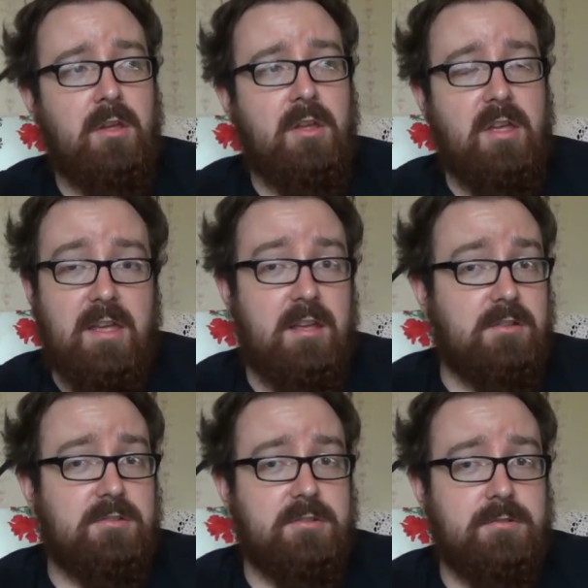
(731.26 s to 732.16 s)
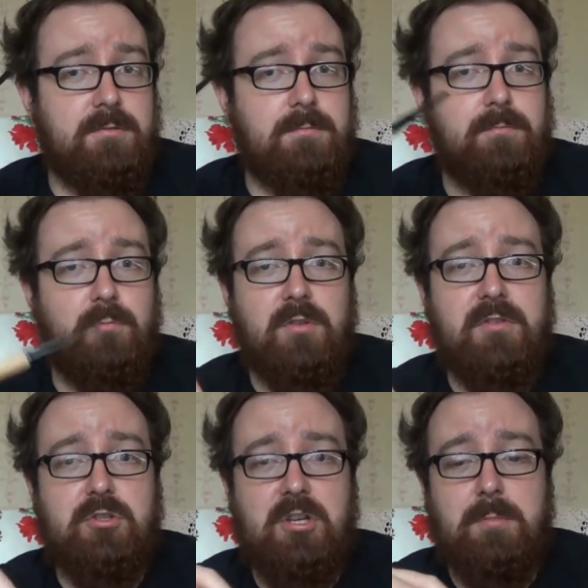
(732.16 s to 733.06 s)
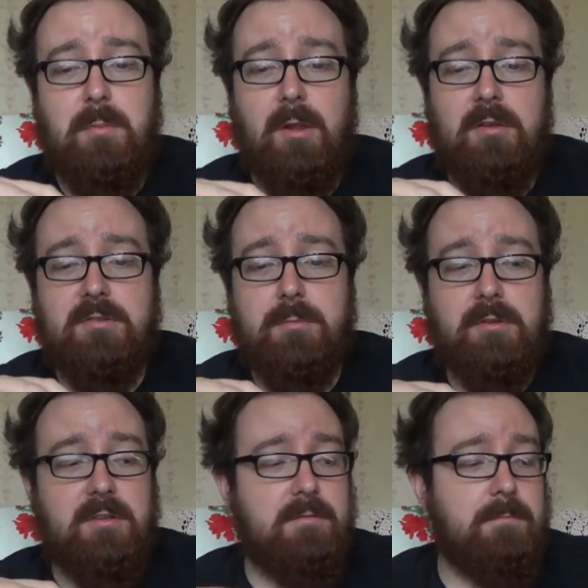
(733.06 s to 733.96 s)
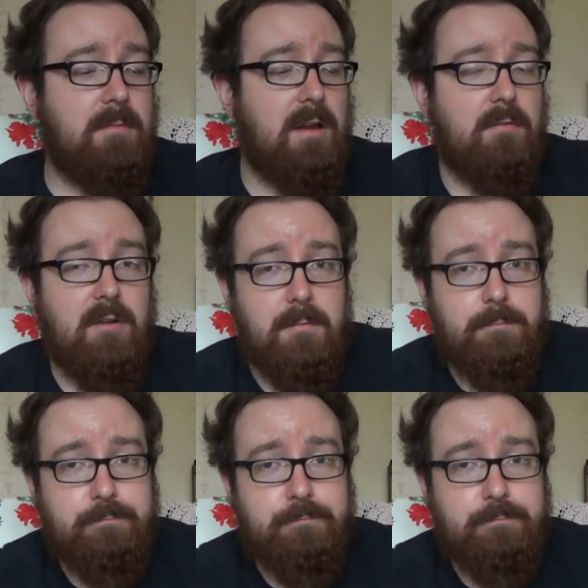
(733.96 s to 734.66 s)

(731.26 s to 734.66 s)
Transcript: it is one of the cheaper blends, I believe, out there.